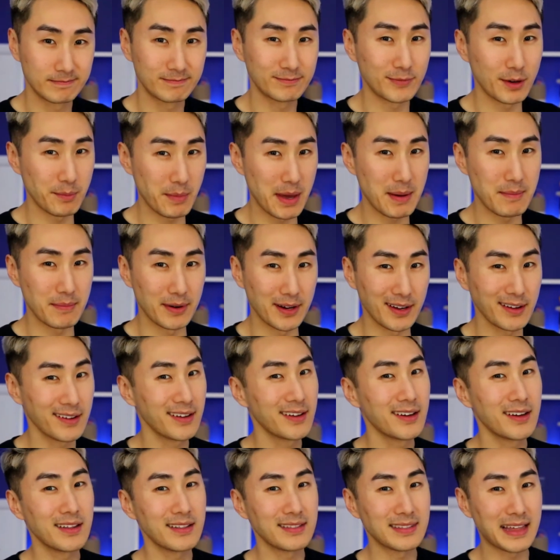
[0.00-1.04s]
Remember,
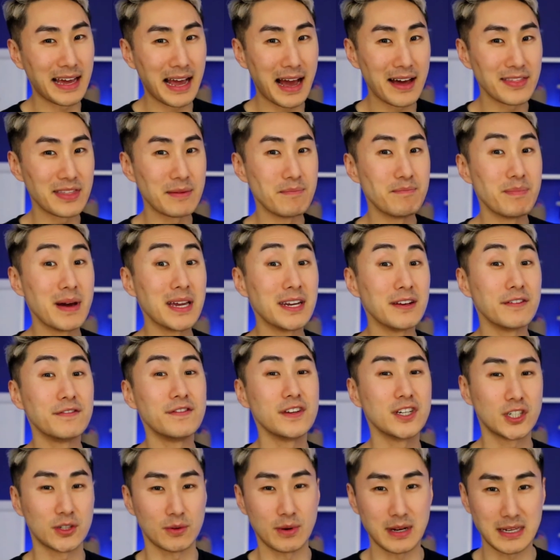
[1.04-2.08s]
they are the
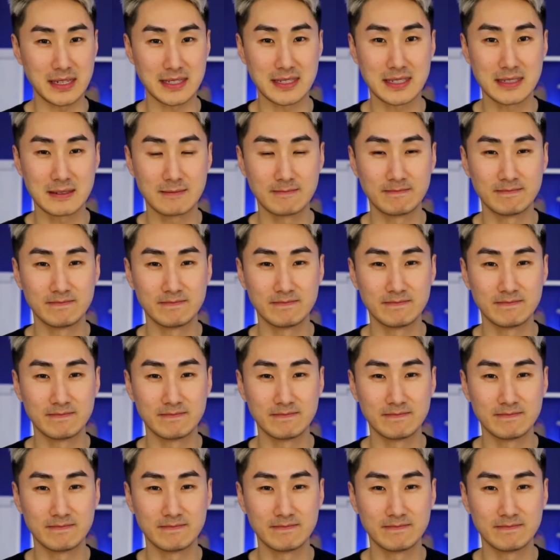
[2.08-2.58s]
beneficiaries.